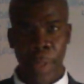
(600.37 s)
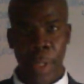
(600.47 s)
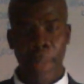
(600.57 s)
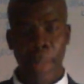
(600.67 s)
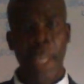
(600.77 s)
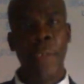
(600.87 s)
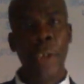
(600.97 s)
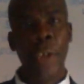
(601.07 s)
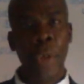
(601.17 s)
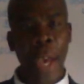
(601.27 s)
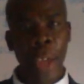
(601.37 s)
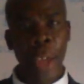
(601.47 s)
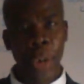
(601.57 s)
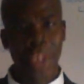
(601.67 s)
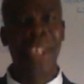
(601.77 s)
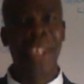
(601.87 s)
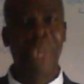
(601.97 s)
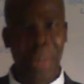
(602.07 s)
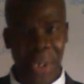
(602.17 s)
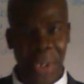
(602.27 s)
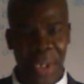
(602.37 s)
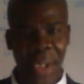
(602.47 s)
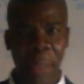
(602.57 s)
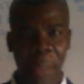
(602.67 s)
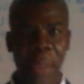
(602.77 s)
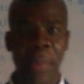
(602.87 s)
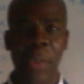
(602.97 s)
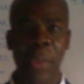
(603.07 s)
But if you do a huge description, people will